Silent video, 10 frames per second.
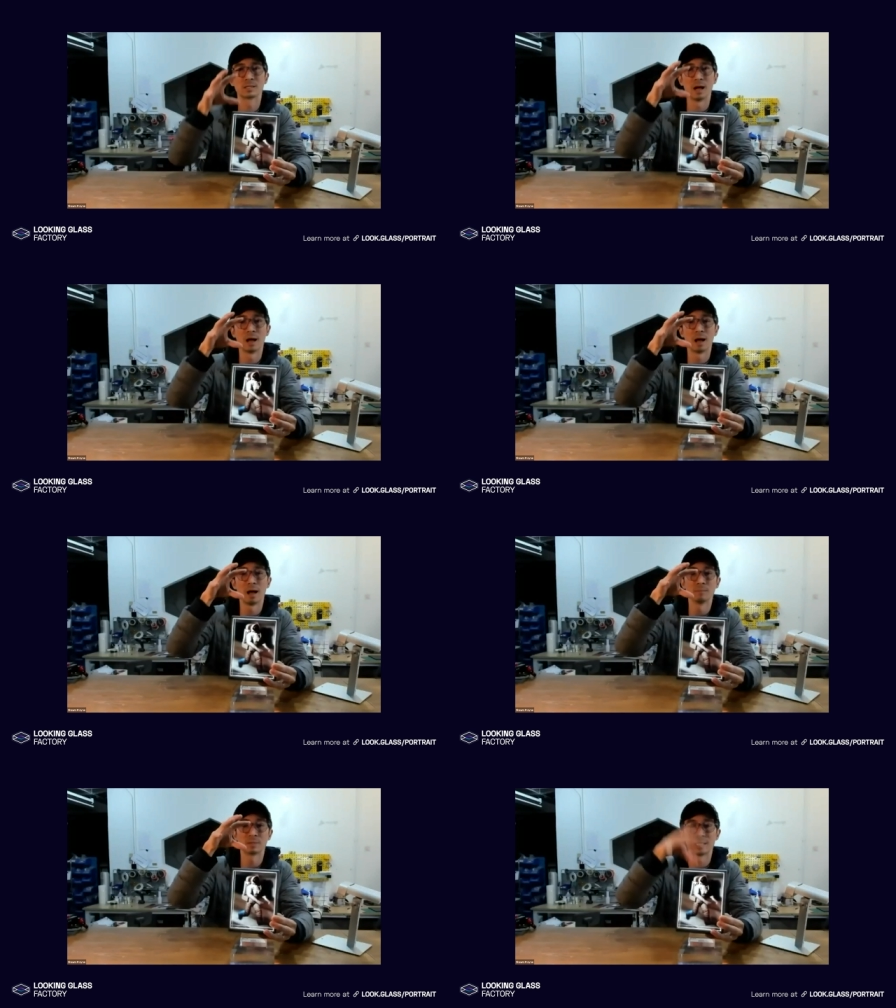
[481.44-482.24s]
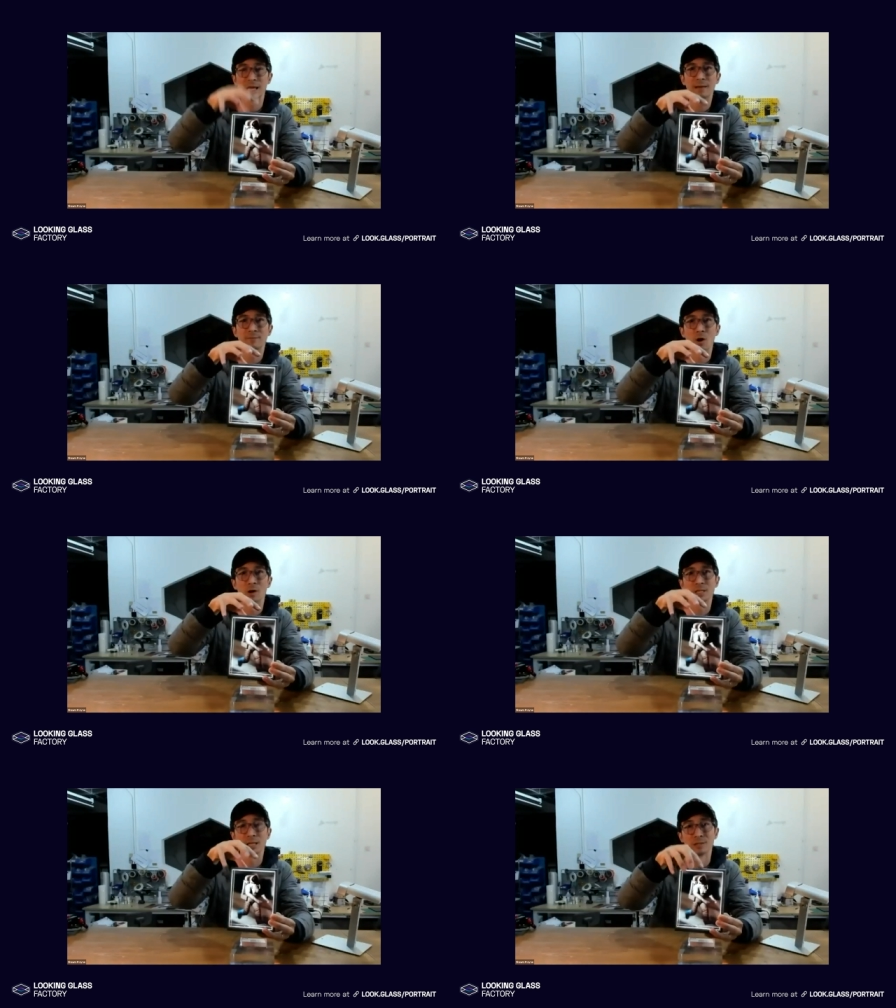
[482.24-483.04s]
um, saved
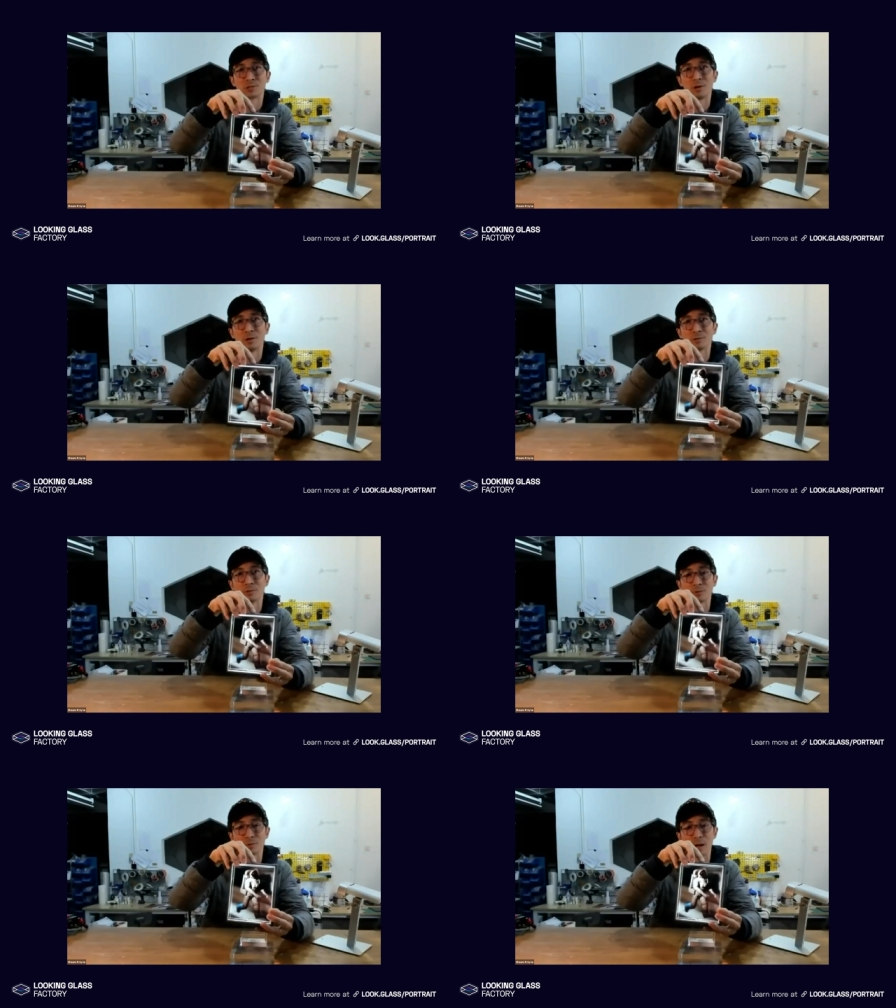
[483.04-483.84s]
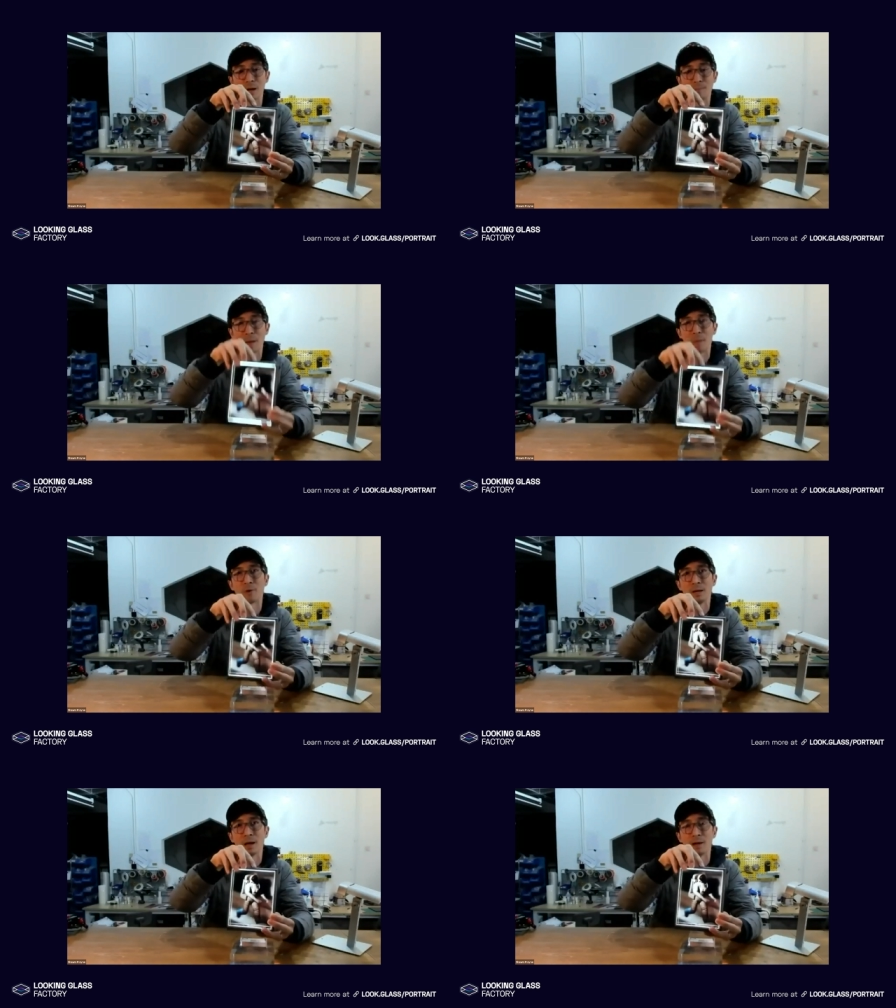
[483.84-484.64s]
onto the internal uh,
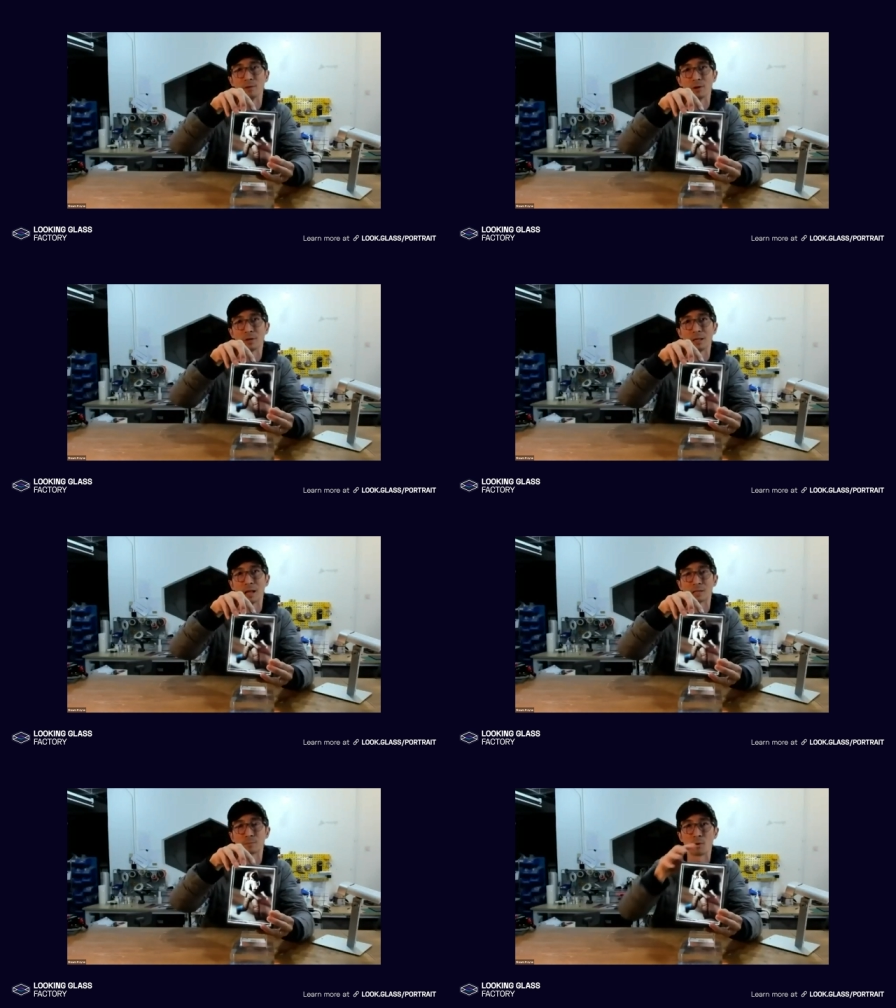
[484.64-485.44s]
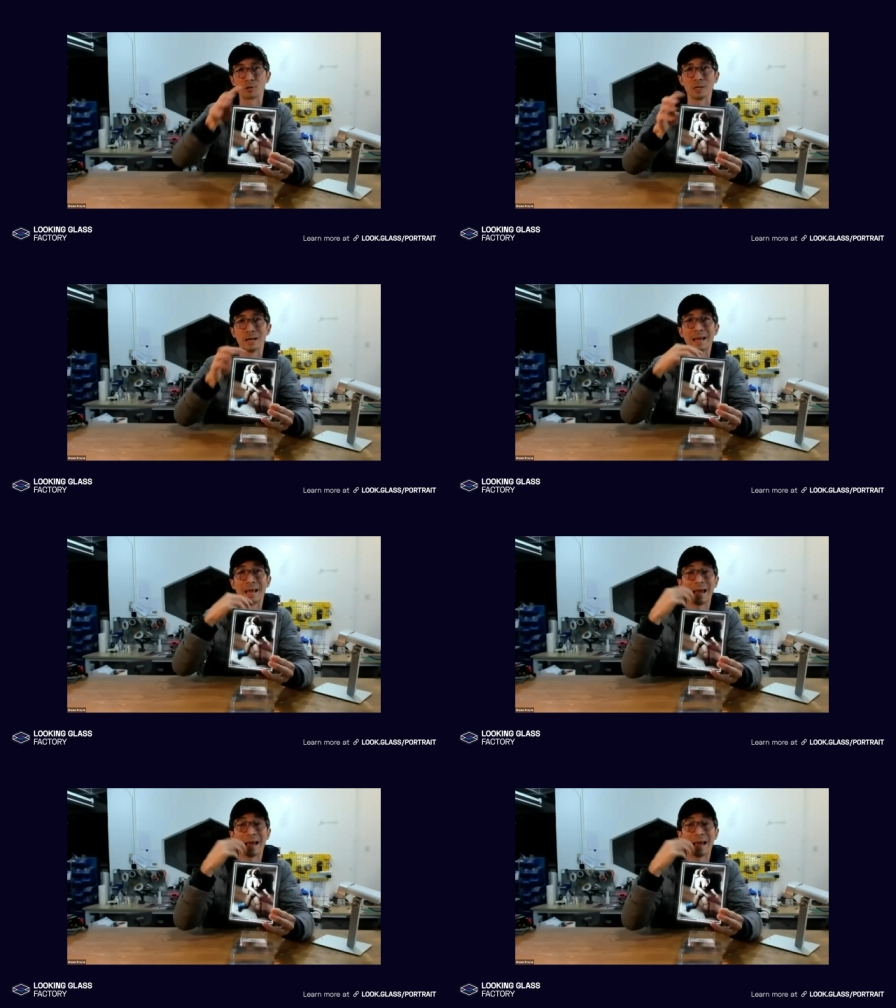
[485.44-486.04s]
memory of the Looking Glass portrait and